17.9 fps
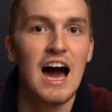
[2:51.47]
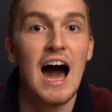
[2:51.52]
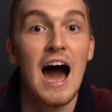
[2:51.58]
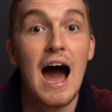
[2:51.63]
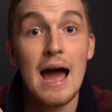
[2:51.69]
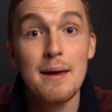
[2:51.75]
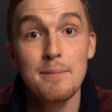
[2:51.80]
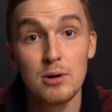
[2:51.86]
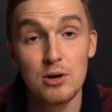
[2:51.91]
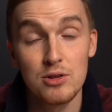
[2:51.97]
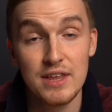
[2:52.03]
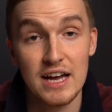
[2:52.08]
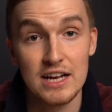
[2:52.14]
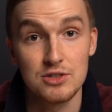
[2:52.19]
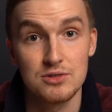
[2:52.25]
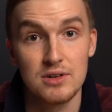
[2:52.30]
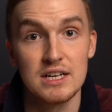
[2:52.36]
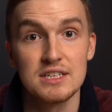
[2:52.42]
I build
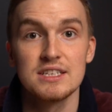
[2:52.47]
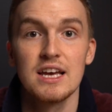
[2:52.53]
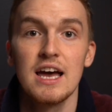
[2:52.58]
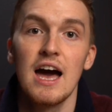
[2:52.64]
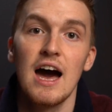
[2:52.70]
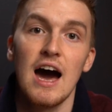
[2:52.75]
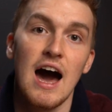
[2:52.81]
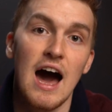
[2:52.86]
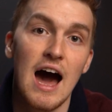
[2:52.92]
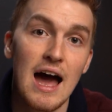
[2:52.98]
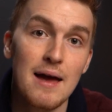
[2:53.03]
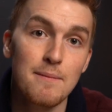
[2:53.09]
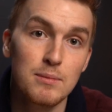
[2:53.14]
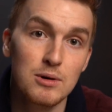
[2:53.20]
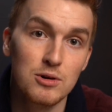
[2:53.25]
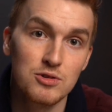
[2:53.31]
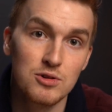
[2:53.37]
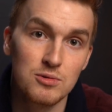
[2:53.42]
that trust. I
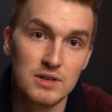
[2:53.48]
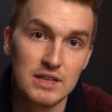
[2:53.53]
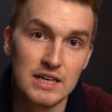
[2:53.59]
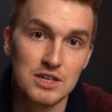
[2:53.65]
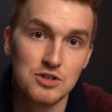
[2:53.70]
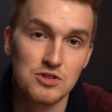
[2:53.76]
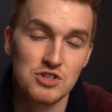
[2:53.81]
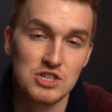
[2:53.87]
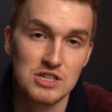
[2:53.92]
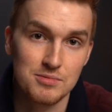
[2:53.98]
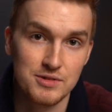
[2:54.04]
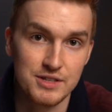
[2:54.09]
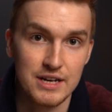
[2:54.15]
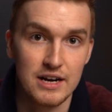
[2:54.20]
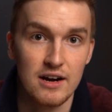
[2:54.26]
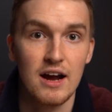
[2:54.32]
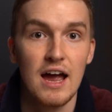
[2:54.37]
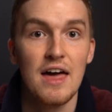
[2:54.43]
build the relationships
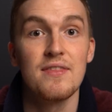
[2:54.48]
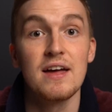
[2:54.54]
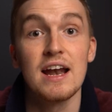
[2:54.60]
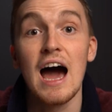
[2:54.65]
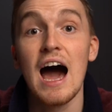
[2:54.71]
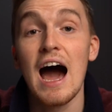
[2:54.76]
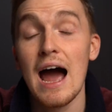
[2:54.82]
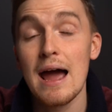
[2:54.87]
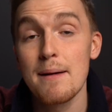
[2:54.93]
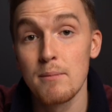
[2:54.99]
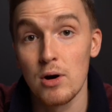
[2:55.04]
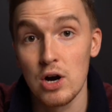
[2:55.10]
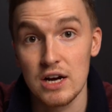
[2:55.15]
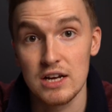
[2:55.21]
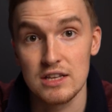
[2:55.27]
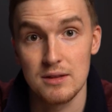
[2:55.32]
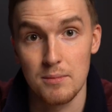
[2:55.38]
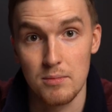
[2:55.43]
there, and then I
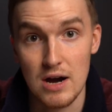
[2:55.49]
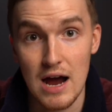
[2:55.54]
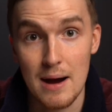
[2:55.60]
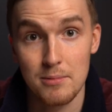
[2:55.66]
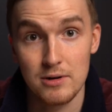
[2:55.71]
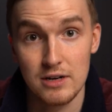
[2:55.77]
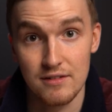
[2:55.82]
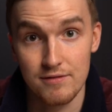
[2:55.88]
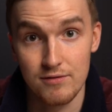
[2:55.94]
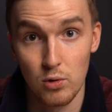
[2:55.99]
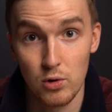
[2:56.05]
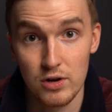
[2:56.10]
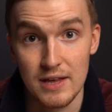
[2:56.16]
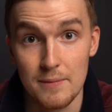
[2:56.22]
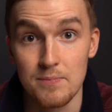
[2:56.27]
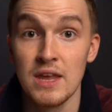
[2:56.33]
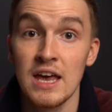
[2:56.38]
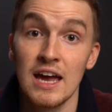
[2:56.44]
market the property for
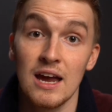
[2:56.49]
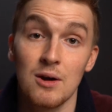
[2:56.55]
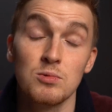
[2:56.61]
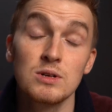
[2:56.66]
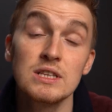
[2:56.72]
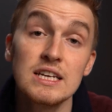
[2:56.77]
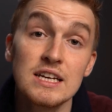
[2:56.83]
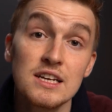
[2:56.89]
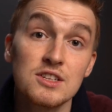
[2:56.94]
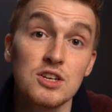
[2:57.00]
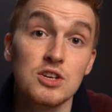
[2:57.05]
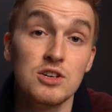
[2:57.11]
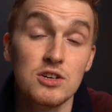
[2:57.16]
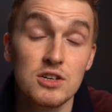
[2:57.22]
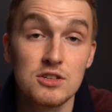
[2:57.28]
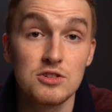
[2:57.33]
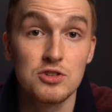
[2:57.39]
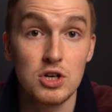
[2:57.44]
them. It really is a
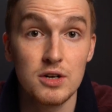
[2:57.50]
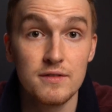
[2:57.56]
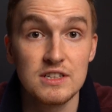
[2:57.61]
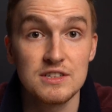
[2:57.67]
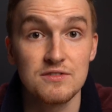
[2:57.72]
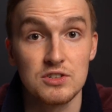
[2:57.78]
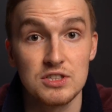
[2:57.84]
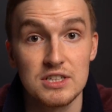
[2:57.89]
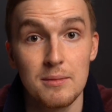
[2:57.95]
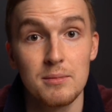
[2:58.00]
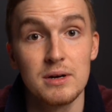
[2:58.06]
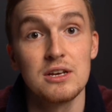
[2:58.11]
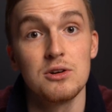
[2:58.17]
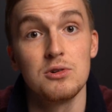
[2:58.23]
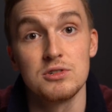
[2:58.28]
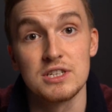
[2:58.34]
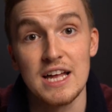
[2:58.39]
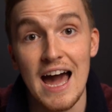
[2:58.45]
good service for somebody
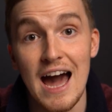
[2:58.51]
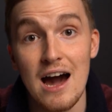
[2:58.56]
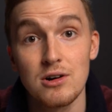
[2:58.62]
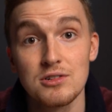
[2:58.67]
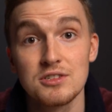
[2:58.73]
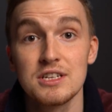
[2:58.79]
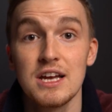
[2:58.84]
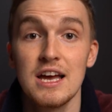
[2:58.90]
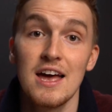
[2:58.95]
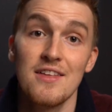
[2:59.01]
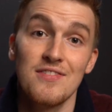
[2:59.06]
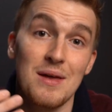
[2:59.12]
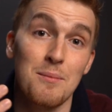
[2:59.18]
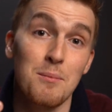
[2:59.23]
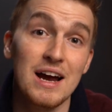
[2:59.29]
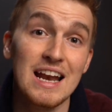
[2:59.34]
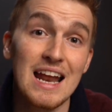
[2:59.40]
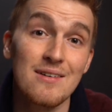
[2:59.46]
whose house they
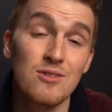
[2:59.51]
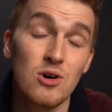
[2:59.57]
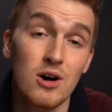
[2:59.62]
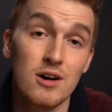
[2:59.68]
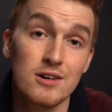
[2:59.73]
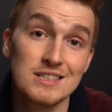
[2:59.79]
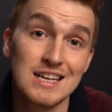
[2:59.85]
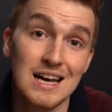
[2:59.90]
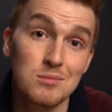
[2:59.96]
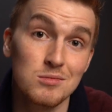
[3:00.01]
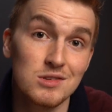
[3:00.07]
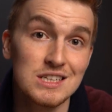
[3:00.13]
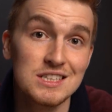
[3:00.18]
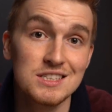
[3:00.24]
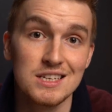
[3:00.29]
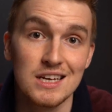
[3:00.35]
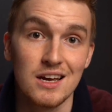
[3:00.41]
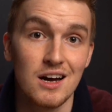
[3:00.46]
might have a hard time
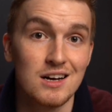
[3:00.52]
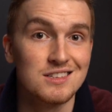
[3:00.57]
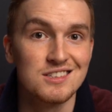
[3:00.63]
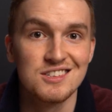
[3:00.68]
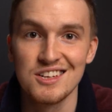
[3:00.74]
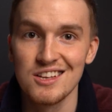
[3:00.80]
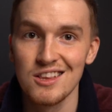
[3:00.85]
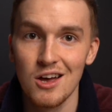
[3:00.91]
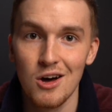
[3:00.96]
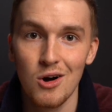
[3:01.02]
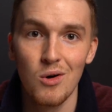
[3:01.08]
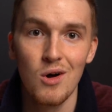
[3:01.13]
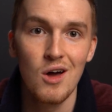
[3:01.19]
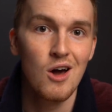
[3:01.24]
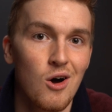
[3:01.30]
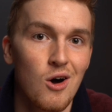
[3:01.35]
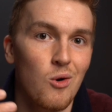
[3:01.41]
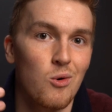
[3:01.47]
listing on Zillow
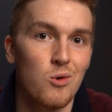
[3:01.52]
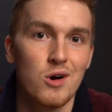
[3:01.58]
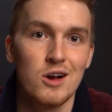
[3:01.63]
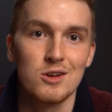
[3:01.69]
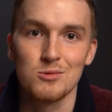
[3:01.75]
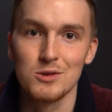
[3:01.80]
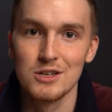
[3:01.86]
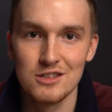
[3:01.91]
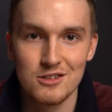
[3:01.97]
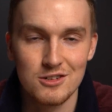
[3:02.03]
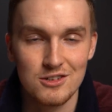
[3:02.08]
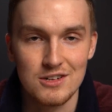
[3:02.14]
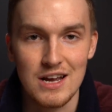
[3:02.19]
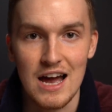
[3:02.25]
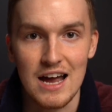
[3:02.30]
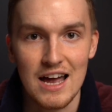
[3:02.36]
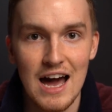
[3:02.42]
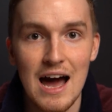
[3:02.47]
or on
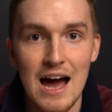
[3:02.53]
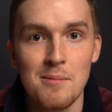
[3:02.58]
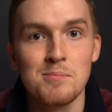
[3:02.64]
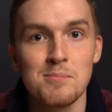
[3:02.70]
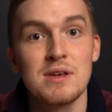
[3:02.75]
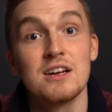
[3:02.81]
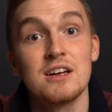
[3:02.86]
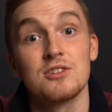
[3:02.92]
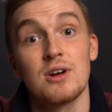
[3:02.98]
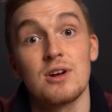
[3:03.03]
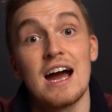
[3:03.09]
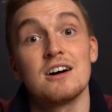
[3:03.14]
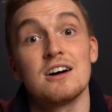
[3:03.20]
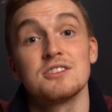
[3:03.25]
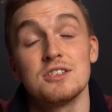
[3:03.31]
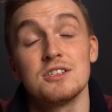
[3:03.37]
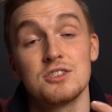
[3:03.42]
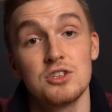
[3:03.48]
Realtor.com because their
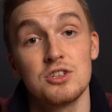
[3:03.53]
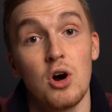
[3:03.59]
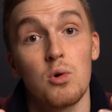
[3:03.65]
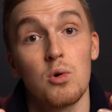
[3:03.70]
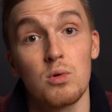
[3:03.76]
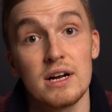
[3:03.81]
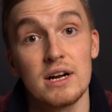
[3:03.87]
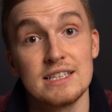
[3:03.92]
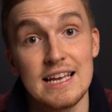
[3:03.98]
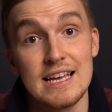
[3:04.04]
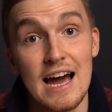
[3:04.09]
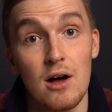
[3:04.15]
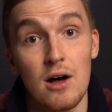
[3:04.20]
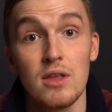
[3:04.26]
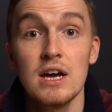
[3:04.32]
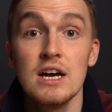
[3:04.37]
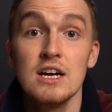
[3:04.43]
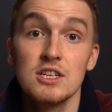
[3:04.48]
house is so run
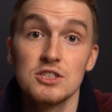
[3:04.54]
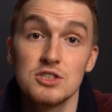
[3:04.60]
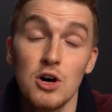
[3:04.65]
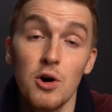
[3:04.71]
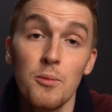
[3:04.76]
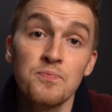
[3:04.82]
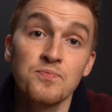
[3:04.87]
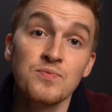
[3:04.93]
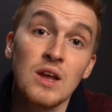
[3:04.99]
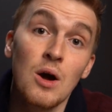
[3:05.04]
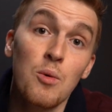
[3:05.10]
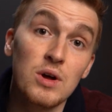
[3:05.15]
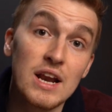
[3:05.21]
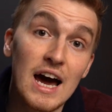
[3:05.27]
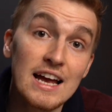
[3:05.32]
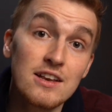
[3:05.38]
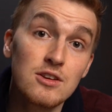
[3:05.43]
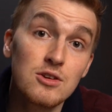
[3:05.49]
down. So
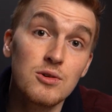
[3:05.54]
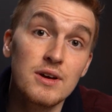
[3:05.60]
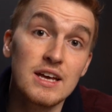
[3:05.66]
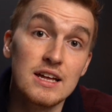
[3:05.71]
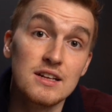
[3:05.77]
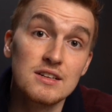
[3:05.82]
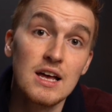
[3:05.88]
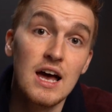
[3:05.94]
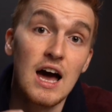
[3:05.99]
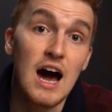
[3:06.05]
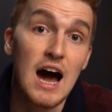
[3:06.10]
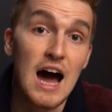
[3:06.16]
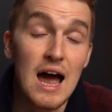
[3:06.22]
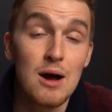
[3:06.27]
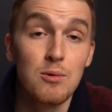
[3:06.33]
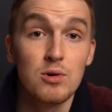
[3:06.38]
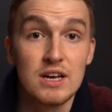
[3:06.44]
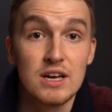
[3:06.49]
what I do is
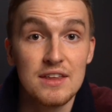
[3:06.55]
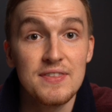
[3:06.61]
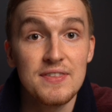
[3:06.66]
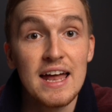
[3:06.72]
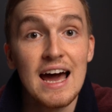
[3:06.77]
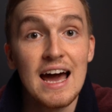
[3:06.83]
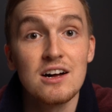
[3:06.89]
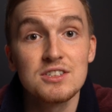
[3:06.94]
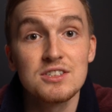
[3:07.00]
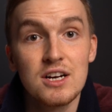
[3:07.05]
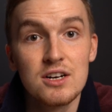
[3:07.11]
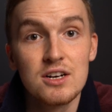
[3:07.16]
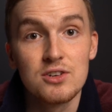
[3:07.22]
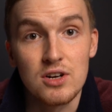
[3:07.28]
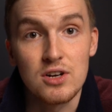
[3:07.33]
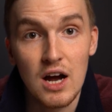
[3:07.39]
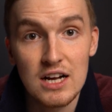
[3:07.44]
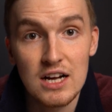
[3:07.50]
I will get that house
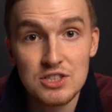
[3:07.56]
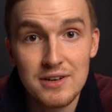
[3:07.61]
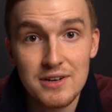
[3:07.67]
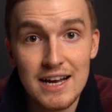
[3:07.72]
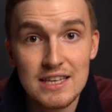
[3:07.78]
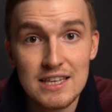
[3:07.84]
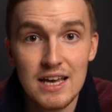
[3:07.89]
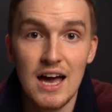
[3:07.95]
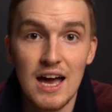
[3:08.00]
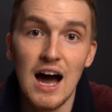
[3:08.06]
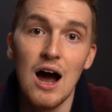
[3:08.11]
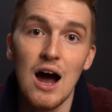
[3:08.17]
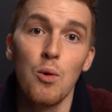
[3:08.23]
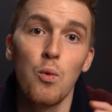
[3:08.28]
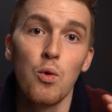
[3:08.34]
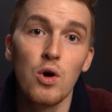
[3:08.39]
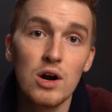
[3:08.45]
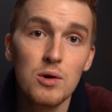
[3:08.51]
under contract.
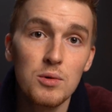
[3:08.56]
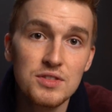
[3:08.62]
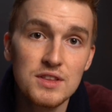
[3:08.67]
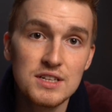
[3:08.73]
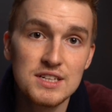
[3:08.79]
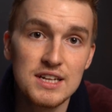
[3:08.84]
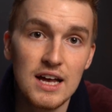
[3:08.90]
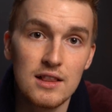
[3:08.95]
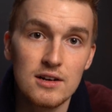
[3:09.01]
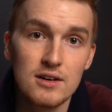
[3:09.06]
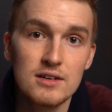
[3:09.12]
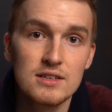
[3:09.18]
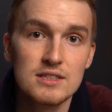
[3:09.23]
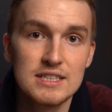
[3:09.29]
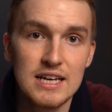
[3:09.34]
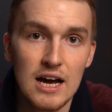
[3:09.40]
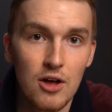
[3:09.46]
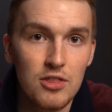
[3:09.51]
I'll work with the seller,
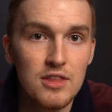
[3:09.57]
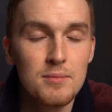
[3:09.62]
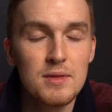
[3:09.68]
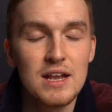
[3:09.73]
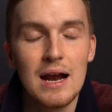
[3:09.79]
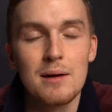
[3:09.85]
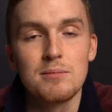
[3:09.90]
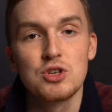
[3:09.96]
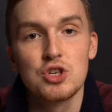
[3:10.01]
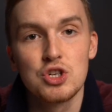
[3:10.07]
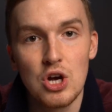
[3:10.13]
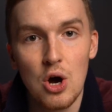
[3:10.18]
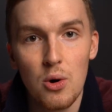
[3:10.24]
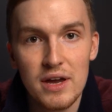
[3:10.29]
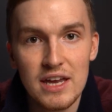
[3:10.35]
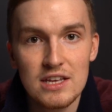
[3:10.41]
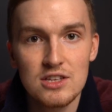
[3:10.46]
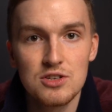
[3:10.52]
tell them that I'm
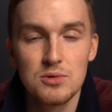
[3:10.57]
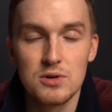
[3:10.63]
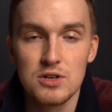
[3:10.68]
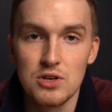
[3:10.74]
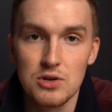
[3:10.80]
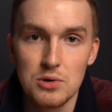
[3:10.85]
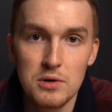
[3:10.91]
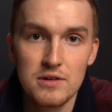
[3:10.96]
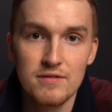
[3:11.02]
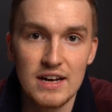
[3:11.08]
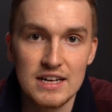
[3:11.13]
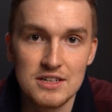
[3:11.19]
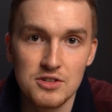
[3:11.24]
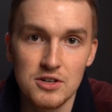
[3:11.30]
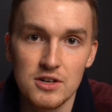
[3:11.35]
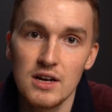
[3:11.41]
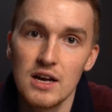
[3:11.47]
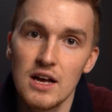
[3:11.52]
showing it to a new
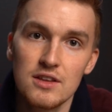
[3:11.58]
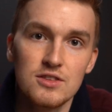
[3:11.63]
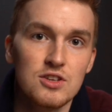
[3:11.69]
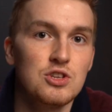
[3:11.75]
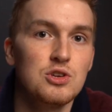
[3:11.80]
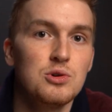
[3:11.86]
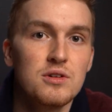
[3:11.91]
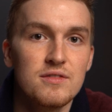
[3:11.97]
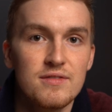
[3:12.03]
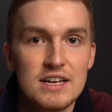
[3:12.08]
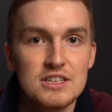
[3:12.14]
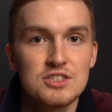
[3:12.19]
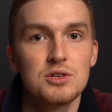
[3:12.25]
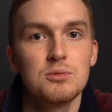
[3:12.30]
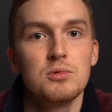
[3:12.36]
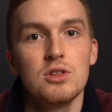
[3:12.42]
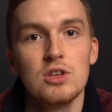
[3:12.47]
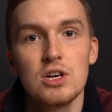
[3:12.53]
investor. The new
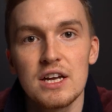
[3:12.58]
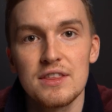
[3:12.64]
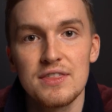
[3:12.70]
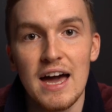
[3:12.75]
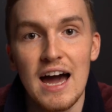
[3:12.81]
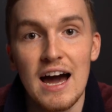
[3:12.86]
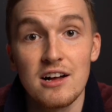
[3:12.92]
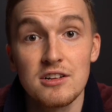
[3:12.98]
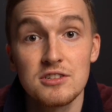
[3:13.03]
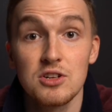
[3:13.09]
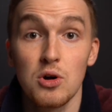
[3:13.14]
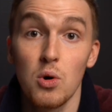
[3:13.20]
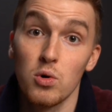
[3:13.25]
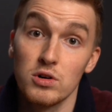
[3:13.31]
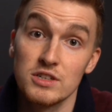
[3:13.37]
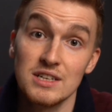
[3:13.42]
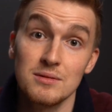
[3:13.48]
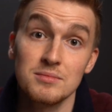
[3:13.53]
investor will look at the house,
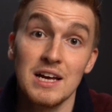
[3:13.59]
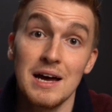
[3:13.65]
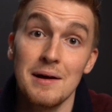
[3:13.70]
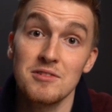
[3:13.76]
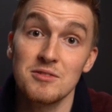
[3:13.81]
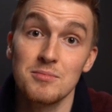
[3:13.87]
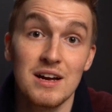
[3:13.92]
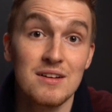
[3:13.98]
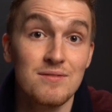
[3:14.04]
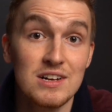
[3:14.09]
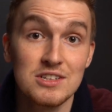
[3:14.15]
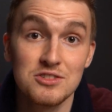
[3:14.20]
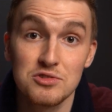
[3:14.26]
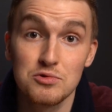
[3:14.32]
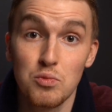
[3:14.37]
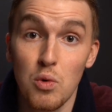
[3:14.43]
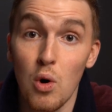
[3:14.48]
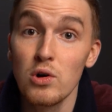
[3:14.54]
or sometimes my
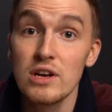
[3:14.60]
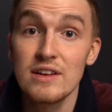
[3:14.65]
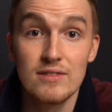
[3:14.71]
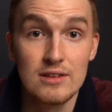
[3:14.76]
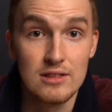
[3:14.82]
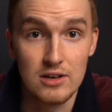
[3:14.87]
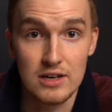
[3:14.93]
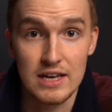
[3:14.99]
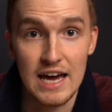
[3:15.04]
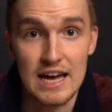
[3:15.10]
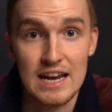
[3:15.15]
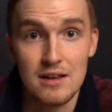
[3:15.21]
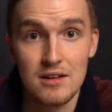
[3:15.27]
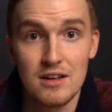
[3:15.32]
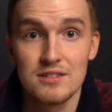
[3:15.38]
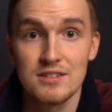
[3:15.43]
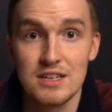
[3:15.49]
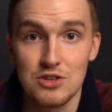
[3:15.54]
investors won't even look at
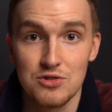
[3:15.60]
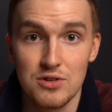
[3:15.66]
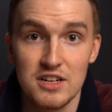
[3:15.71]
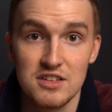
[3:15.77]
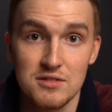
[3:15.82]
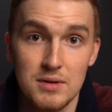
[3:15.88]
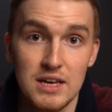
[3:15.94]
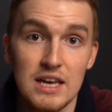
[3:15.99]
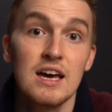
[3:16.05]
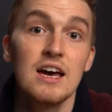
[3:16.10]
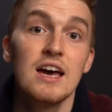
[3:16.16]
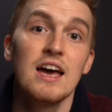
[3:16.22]
it because they trust me.